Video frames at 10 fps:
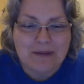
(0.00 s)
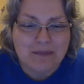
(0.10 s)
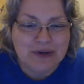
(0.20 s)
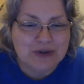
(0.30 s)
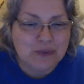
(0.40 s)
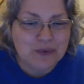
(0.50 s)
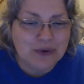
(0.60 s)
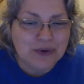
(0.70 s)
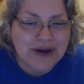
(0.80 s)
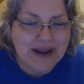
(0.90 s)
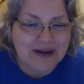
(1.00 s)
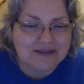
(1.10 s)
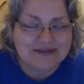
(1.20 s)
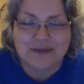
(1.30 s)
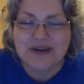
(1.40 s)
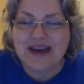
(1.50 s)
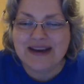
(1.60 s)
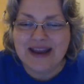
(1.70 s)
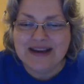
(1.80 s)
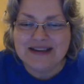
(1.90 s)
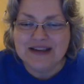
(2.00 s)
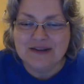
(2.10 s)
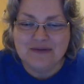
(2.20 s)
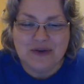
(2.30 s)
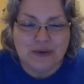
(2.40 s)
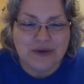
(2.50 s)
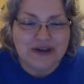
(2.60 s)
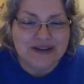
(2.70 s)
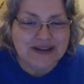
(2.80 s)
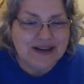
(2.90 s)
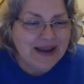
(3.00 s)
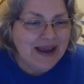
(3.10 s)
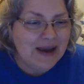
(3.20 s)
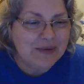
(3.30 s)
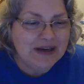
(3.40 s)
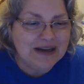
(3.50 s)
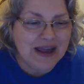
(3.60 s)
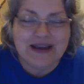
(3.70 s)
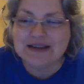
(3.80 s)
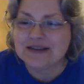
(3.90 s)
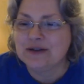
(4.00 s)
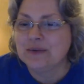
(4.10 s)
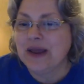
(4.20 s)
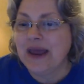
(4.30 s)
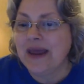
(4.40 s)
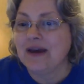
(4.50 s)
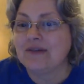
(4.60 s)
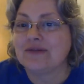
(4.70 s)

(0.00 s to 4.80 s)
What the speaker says: Put the word out. We got 18 viewing. How many likes do we have?